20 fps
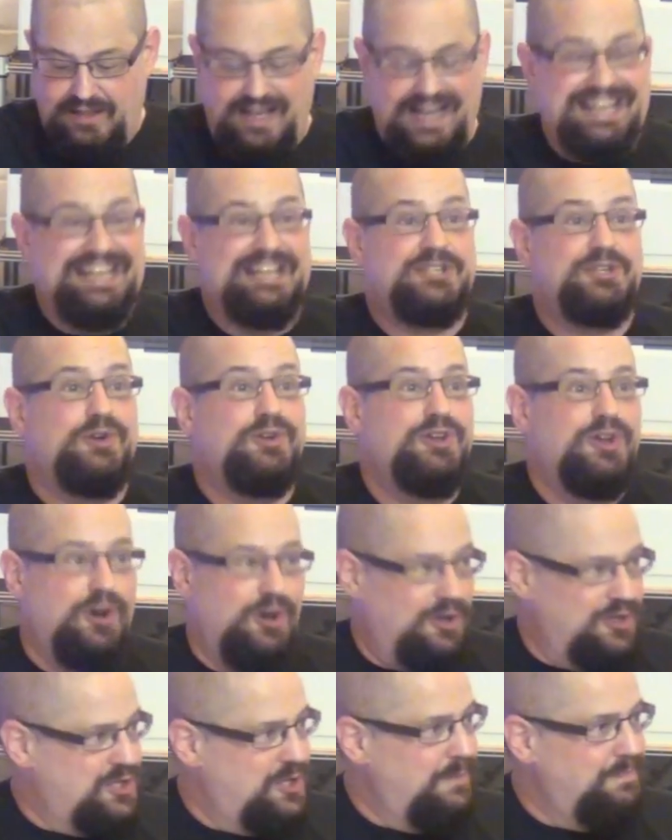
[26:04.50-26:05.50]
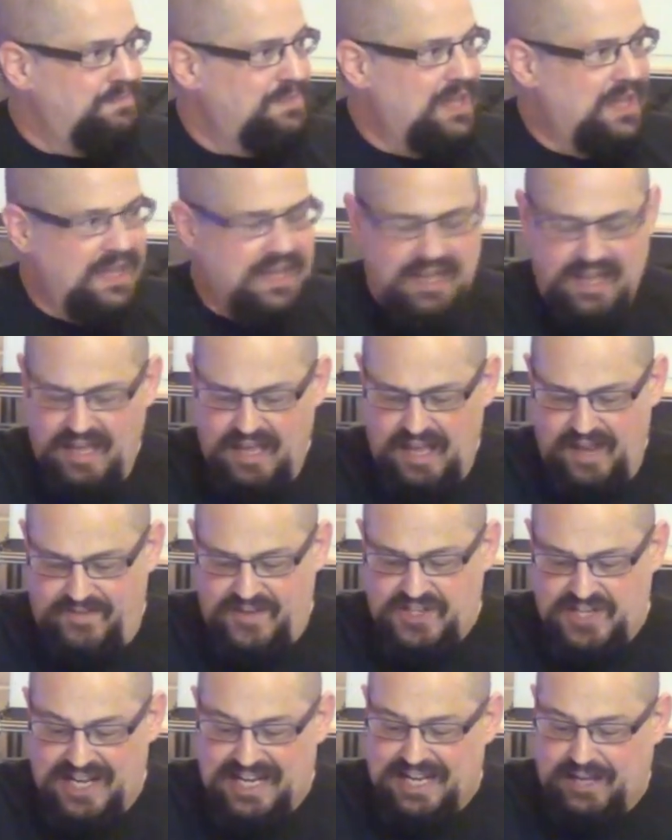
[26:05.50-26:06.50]
like it or not. If
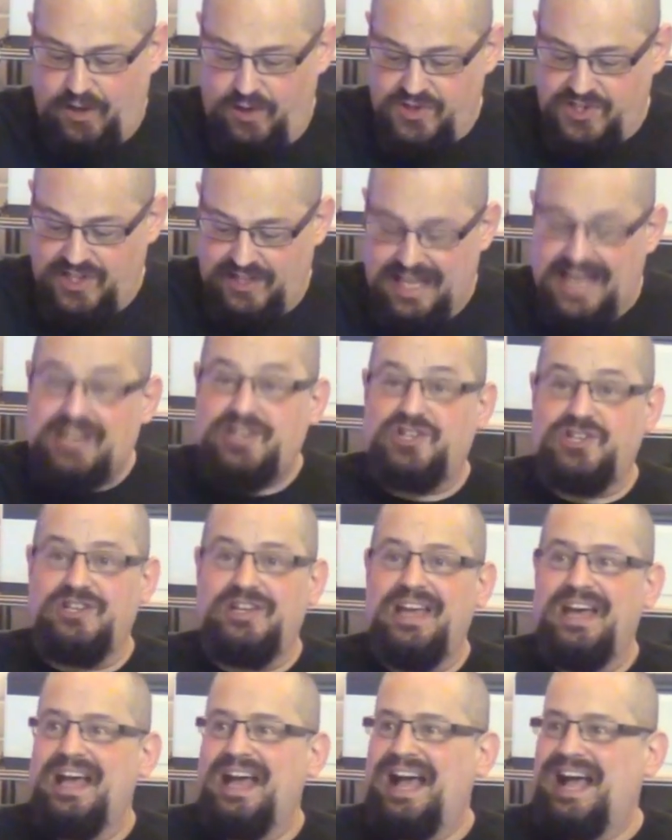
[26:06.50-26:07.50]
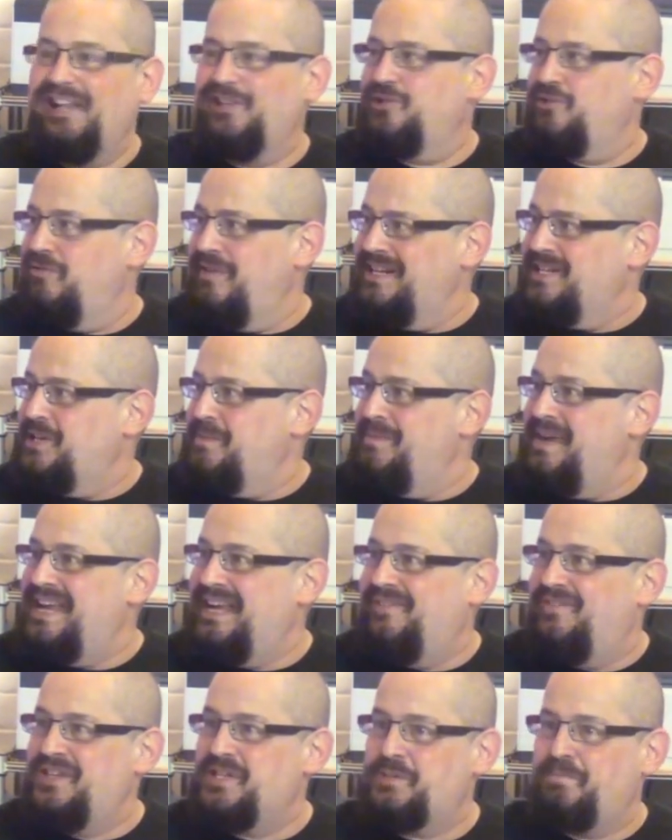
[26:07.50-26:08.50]
it's any consolation, I'll try to
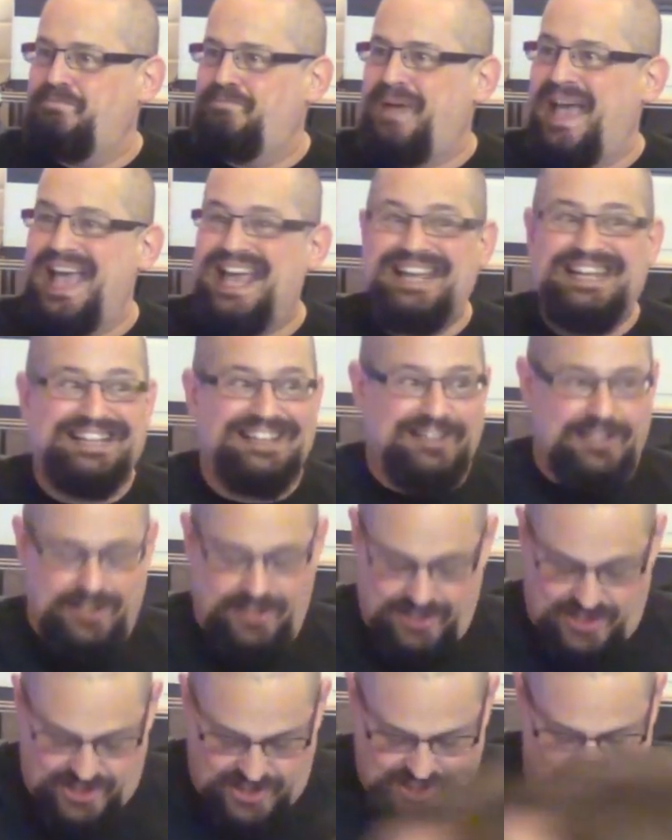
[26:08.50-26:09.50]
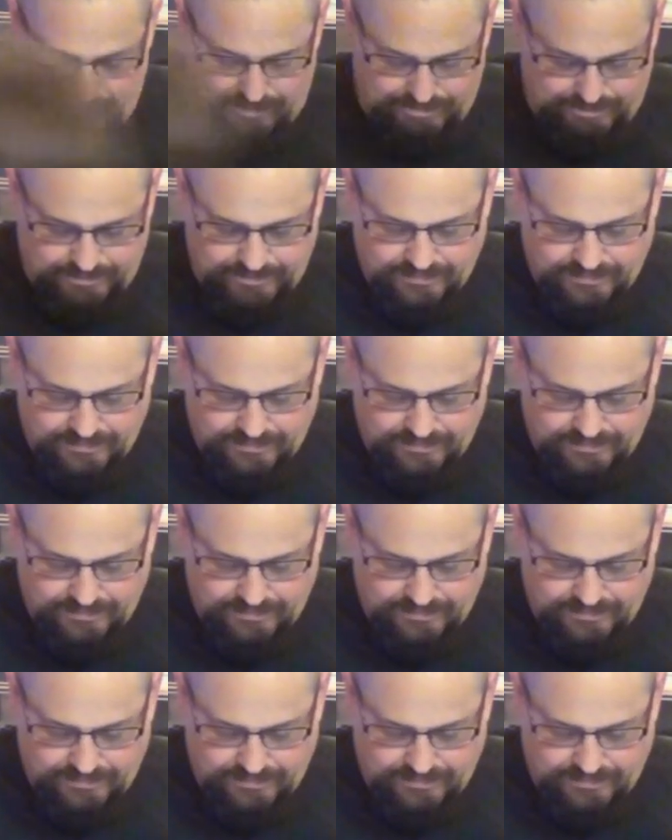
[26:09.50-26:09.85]
make this painless.